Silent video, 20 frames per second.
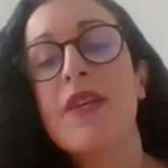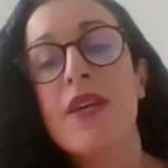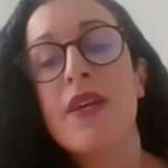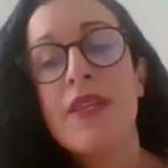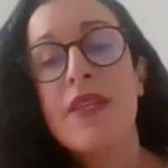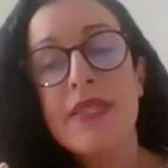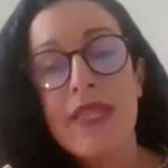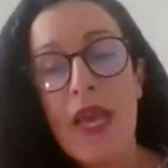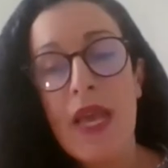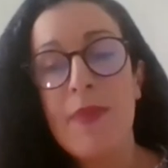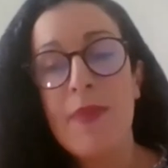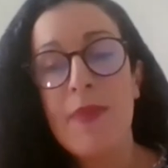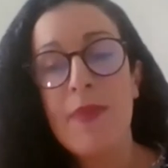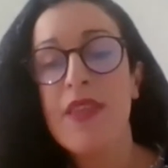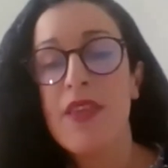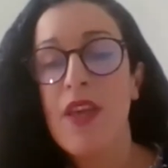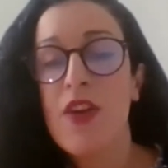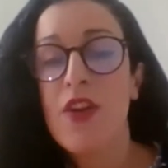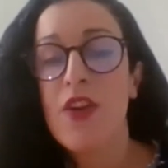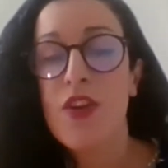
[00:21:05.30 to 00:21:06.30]
condemning
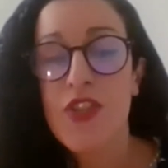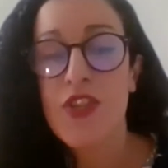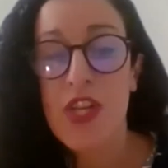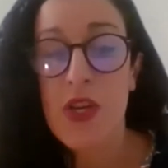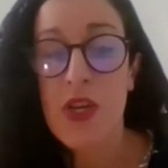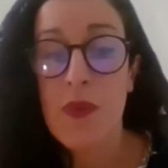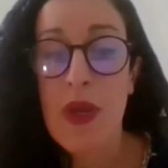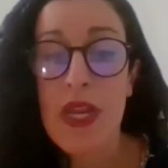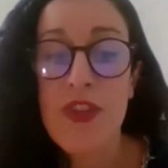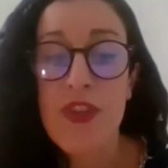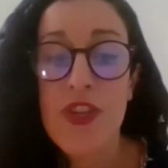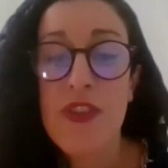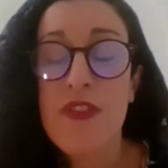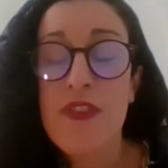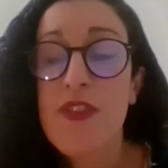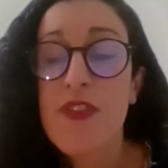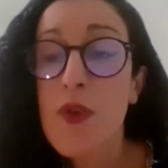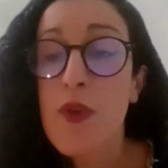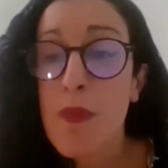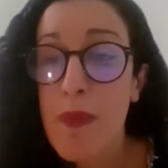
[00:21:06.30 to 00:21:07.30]
the younger
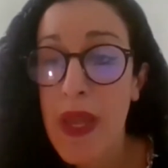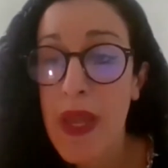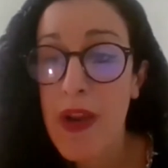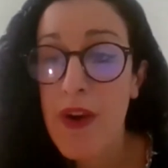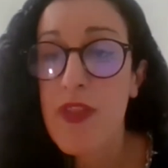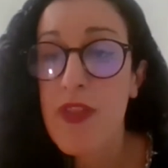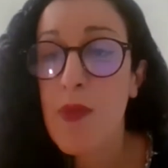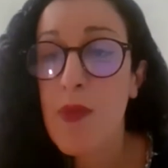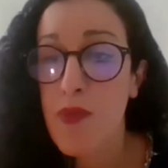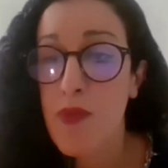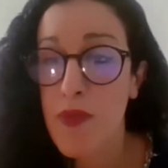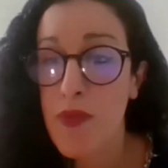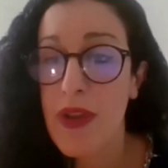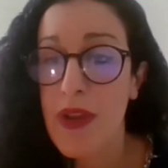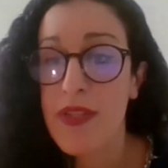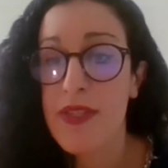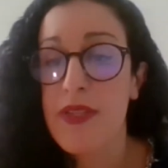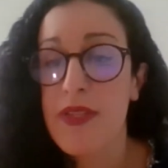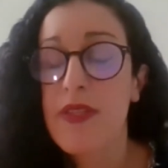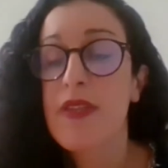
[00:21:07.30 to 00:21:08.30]
generations to bear the
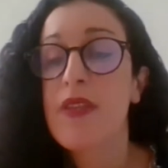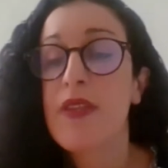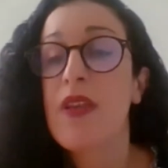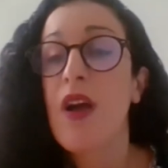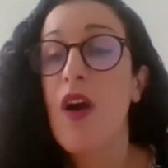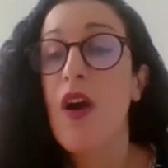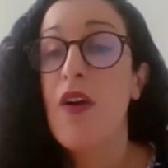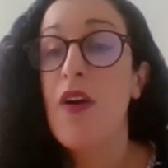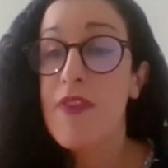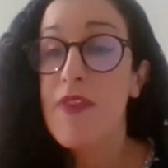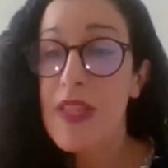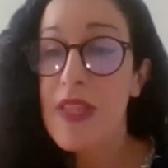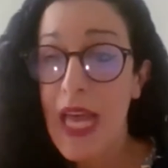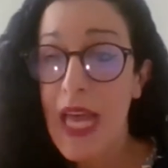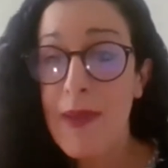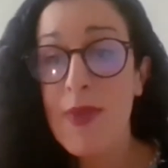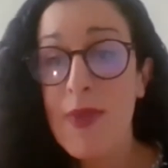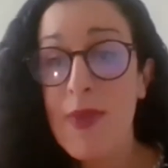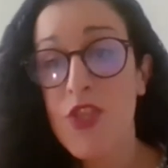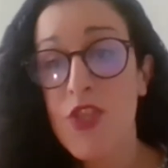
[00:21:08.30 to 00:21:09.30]
brunt of
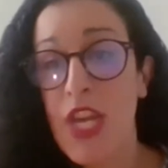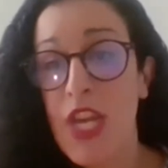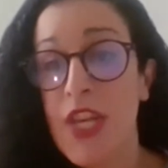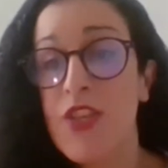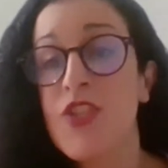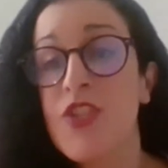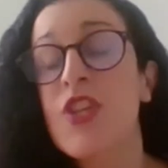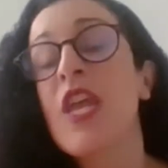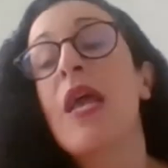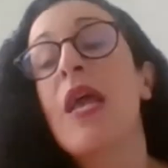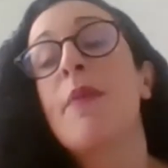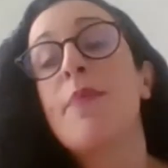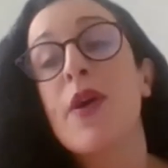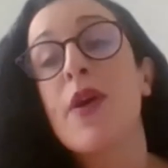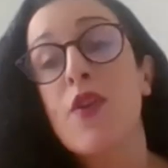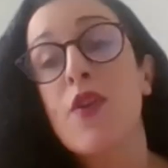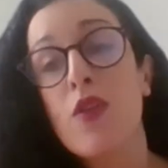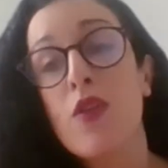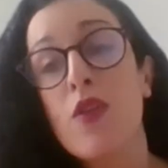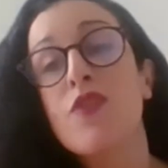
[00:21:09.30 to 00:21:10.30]
climate change,
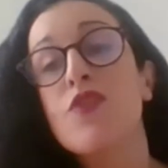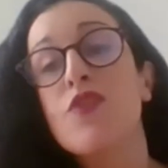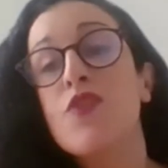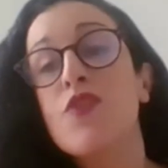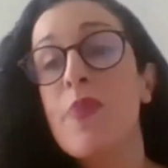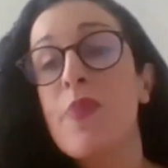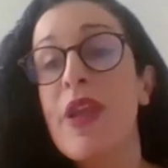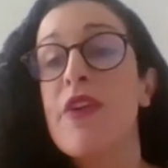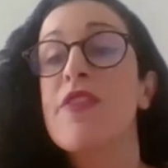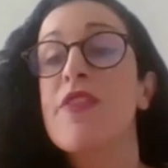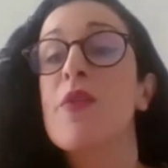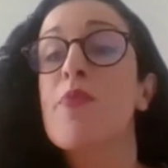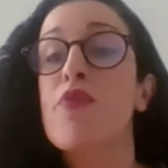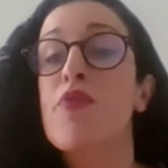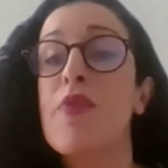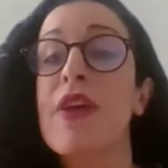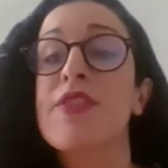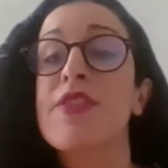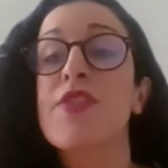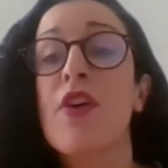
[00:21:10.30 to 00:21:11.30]
but also to bear the
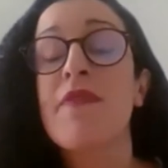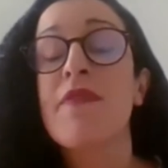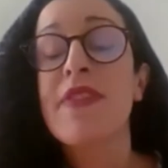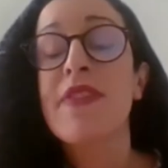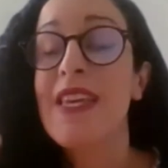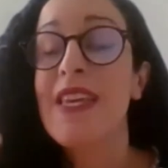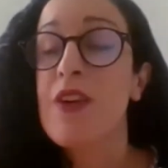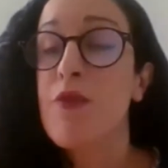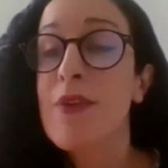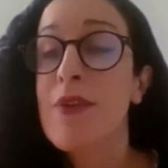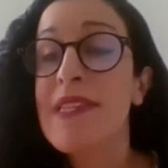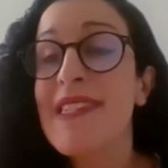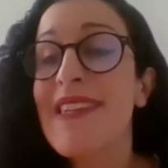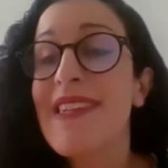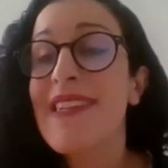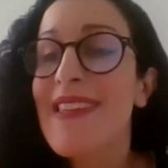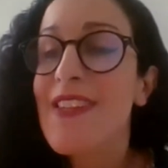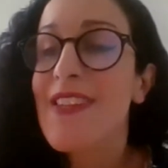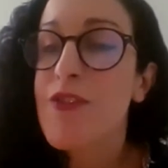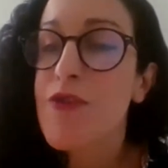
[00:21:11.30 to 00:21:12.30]
brunt of the
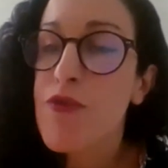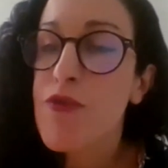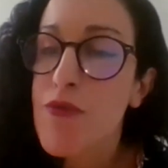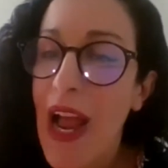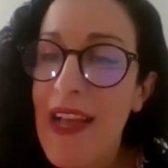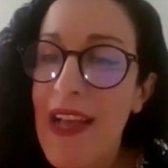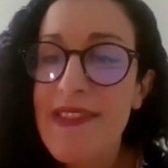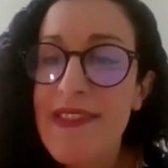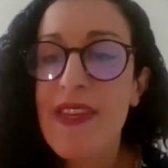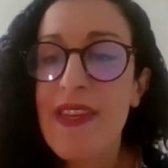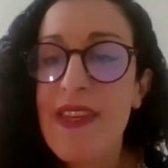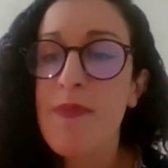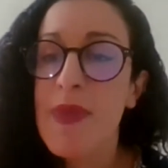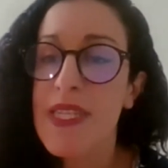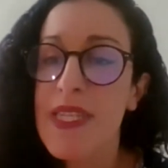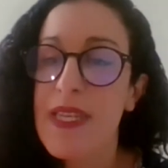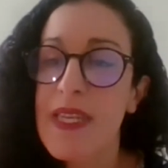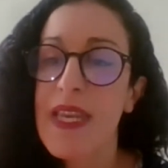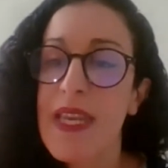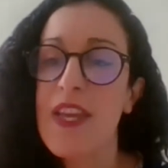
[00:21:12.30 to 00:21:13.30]
increasingly drastic
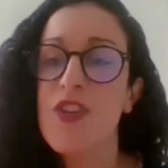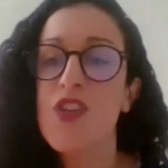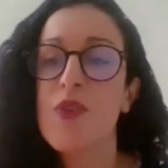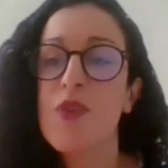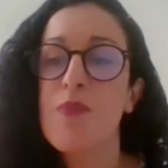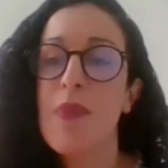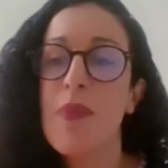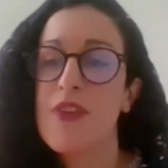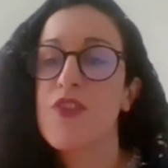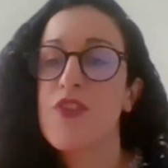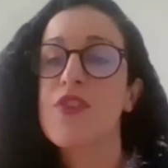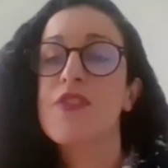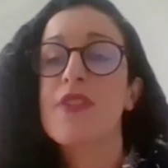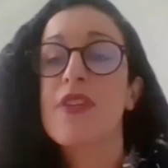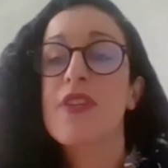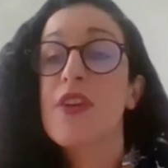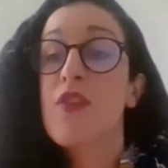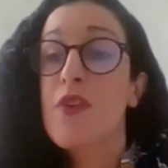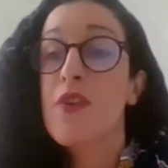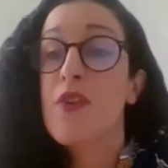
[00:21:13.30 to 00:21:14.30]
mitigation measures
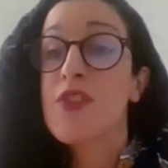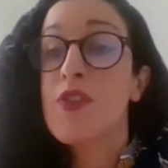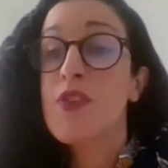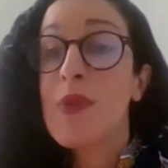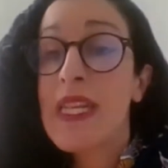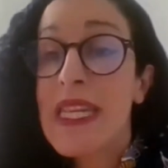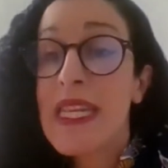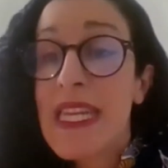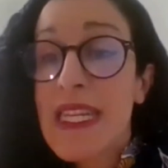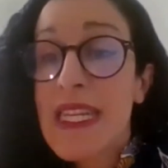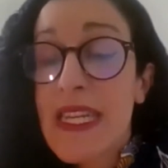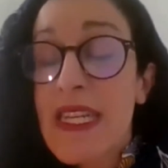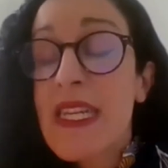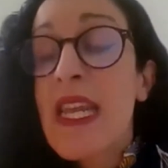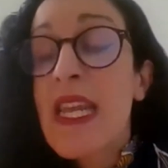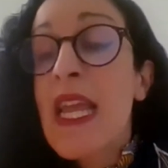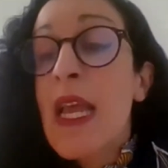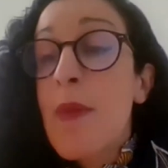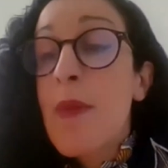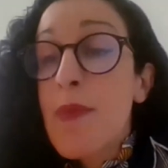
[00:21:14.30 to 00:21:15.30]
that are going to be needed
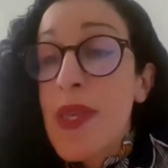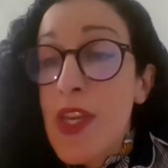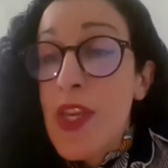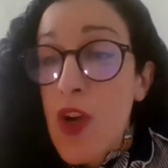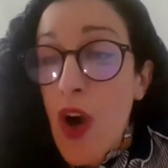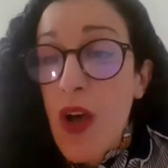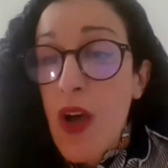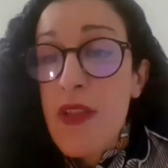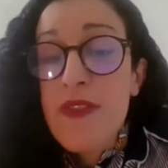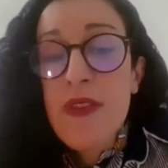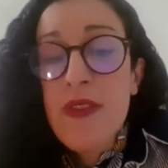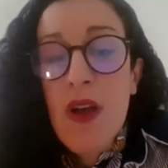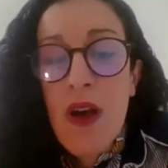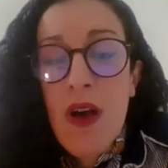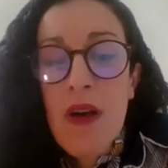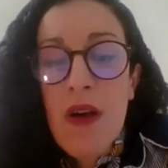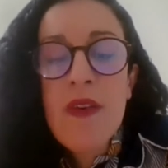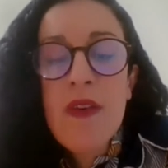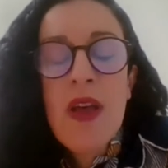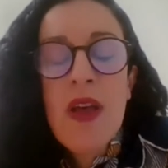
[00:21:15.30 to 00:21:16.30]
because
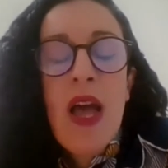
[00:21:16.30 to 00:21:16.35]
of